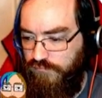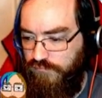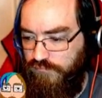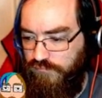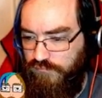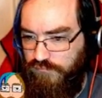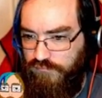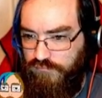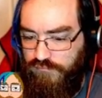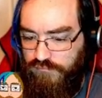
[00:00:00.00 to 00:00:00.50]

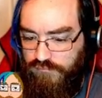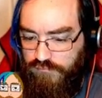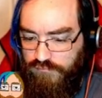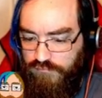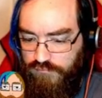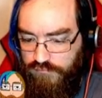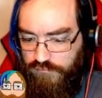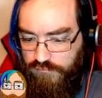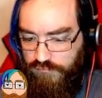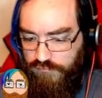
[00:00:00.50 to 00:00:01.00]

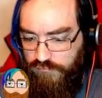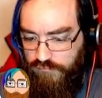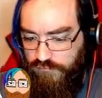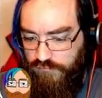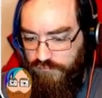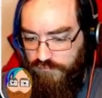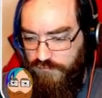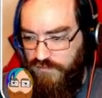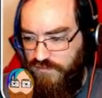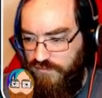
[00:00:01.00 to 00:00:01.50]

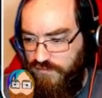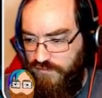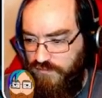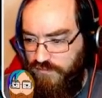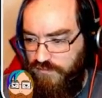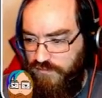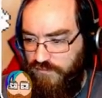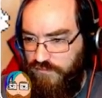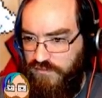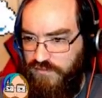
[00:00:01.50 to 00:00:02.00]

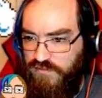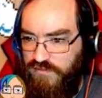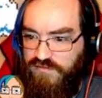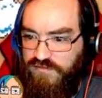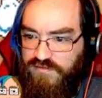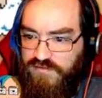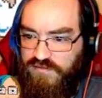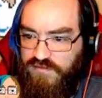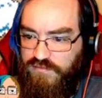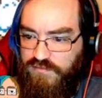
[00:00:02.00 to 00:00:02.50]

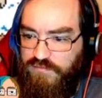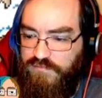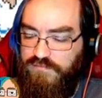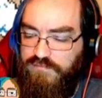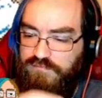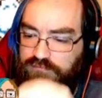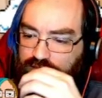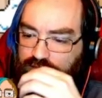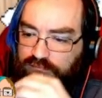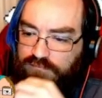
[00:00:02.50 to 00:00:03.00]

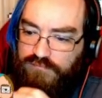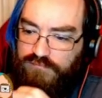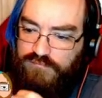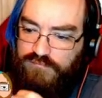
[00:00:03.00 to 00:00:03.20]
The person shown says nothing.